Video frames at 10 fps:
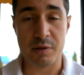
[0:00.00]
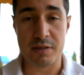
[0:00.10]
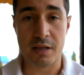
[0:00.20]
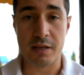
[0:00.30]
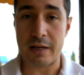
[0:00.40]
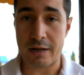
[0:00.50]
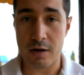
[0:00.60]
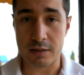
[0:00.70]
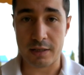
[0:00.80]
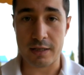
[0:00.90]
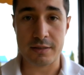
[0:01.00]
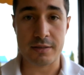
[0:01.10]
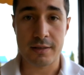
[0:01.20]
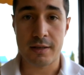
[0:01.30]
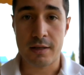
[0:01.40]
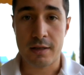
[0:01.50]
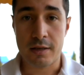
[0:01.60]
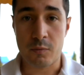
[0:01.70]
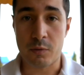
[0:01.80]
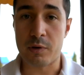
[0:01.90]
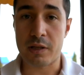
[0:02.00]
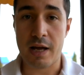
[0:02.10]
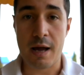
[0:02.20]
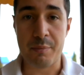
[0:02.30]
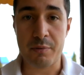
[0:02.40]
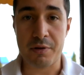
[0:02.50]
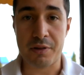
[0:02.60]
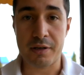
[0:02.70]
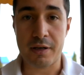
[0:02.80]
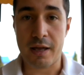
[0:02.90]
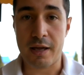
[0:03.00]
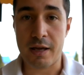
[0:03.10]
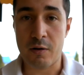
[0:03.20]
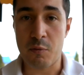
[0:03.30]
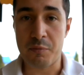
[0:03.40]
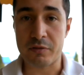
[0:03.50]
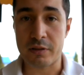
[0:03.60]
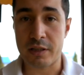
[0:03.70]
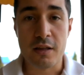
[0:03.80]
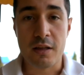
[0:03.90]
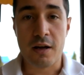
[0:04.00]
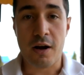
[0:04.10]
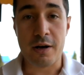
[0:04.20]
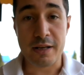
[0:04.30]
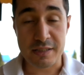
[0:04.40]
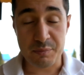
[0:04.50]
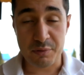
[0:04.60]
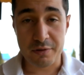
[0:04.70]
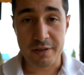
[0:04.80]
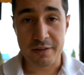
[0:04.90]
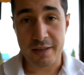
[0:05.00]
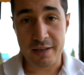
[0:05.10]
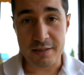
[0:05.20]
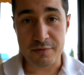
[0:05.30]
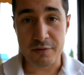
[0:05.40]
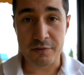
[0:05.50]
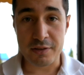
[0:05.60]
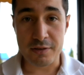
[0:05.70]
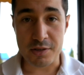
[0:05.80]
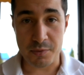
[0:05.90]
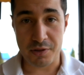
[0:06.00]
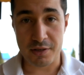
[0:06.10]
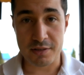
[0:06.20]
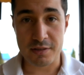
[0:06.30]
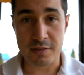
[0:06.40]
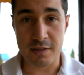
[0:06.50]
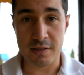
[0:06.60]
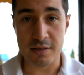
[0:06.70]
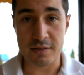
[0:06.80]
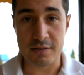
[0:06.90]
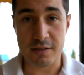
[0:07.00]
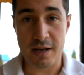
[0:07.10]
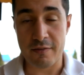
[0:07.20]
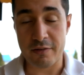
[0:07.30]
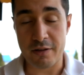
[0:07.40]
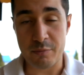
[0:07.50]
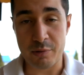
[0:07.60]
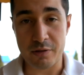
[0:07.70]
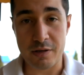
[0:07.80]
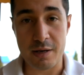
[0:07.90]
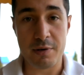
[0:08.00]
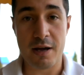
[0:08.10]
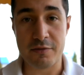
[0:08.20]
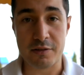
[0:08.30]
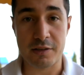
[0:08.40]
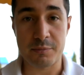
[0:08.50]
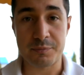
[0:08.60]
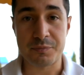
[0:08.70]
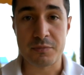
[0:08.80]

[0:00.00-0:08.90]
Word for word: been selling like hotcakes. We're really happy with it and hopefully our next employee that hits 50 years with us is going to have another burger named after him.